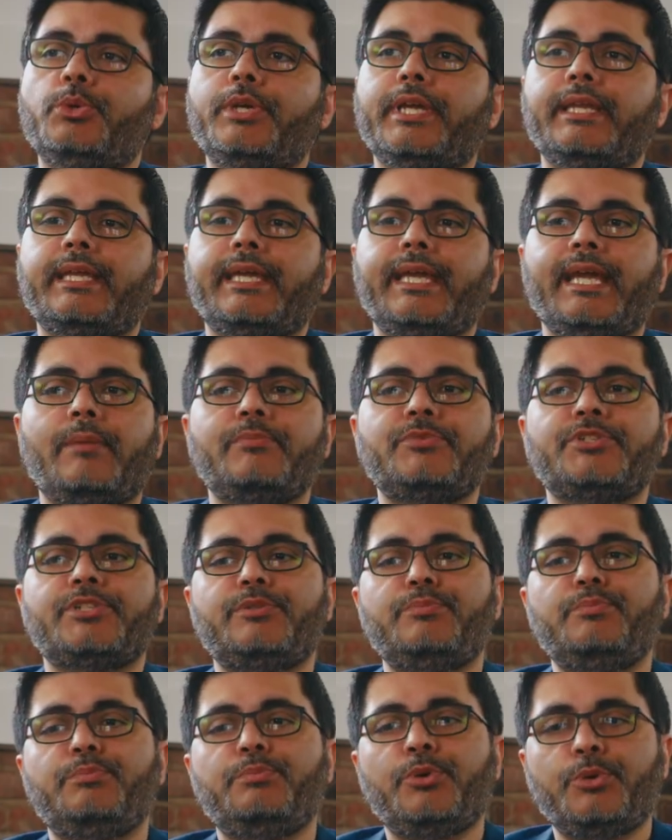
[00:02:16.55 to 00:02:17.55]
can capture
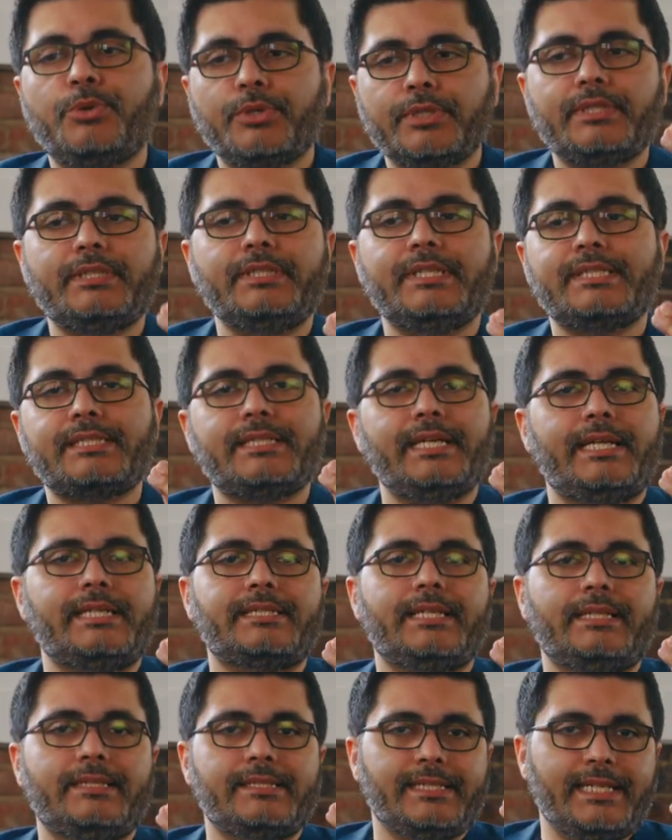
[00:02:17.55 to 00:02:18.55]
both the states
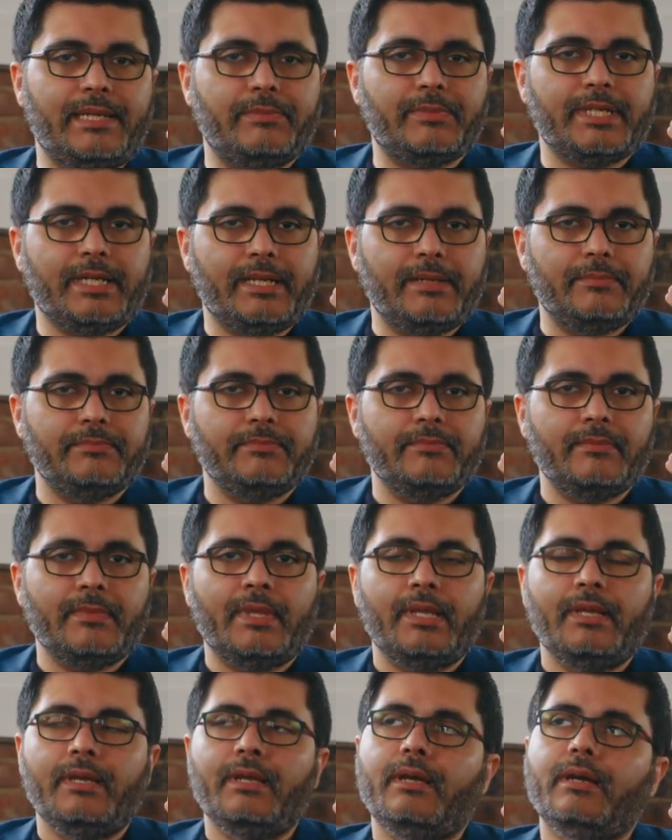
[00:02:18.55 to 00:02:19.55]
at the same time.
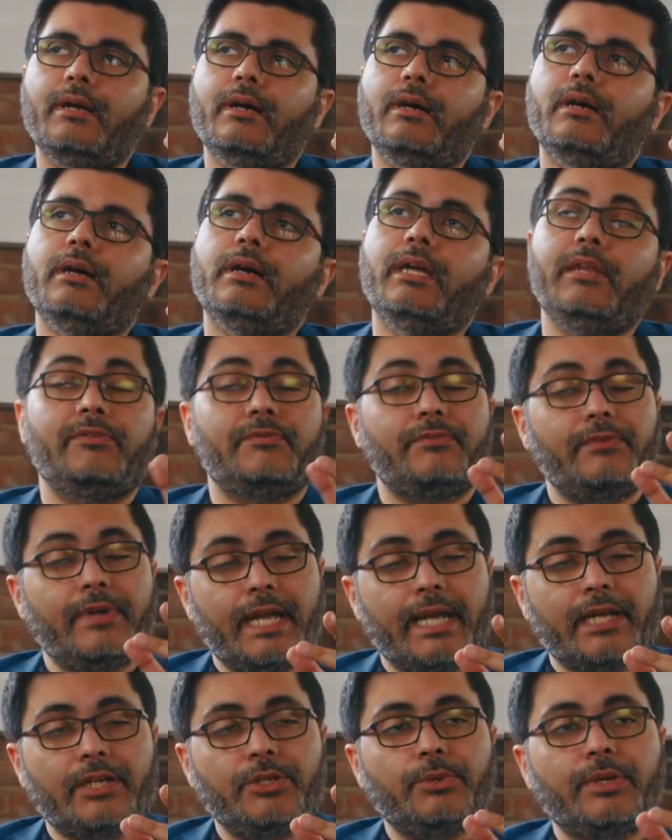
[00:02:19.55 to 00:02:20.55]
In
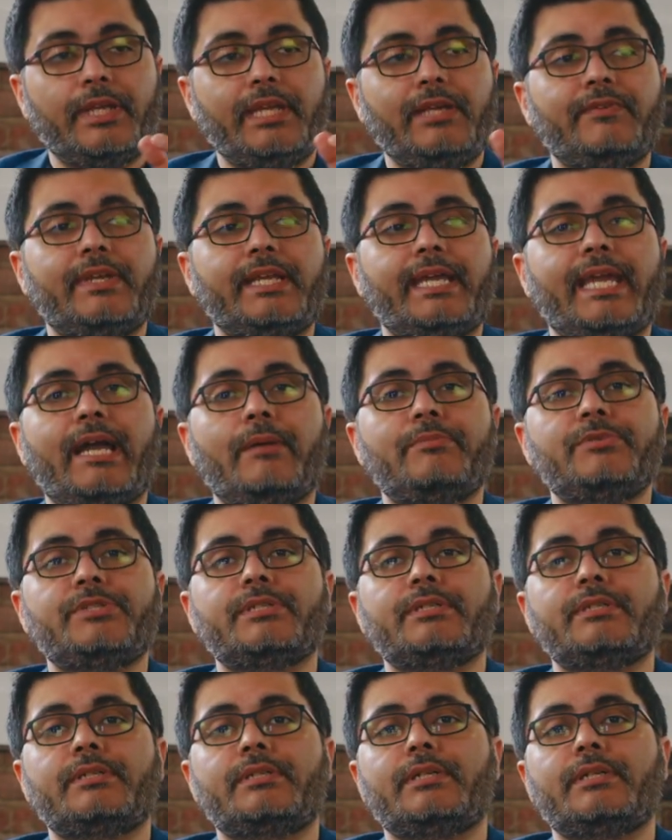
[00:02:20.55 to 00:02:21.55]
fact, you can even capture